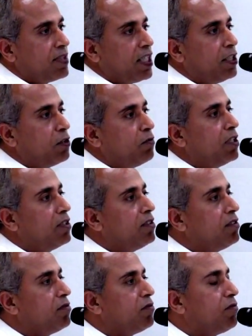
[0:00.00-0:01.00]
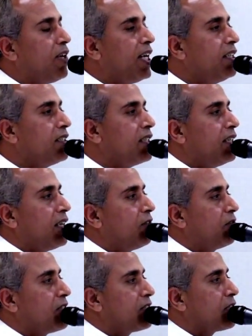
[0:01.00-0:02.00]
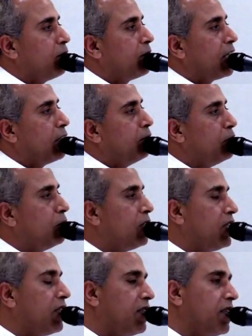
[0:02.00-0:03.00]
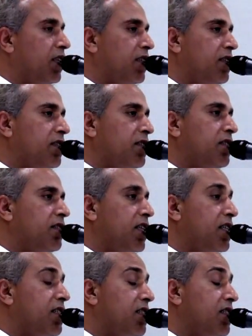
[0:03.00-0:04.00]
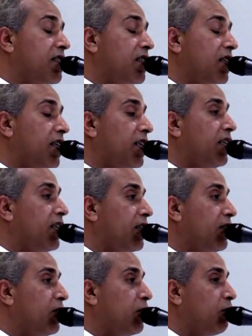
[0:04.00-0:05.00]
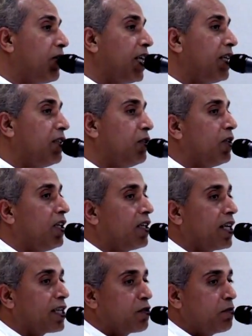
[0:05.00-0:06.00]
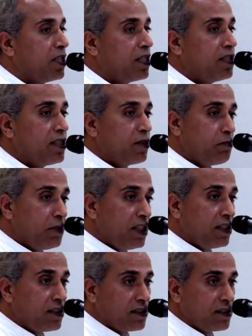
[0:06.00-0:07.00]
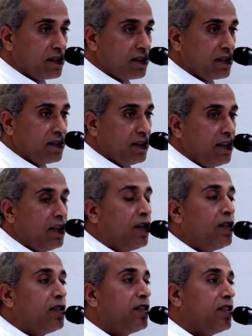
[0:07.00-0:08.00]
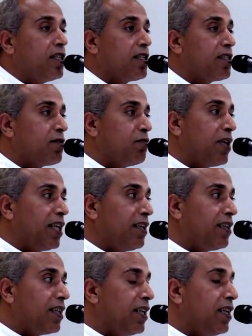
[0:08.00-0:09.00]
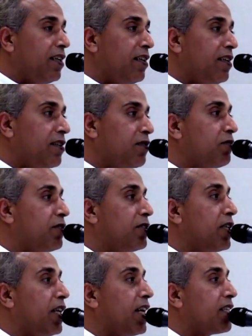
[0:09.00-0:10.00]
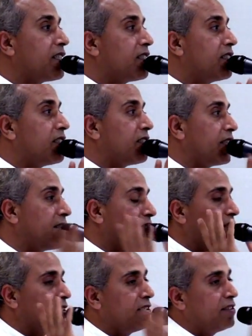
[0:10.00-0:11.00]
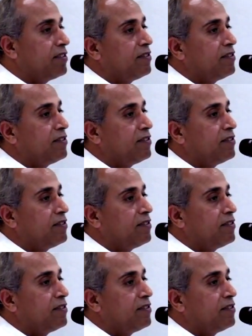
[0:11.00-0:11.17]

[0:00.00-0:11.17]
And you will find that after some time there's nothing in your mind, you are experiencing peace. Just maintain relaxed state.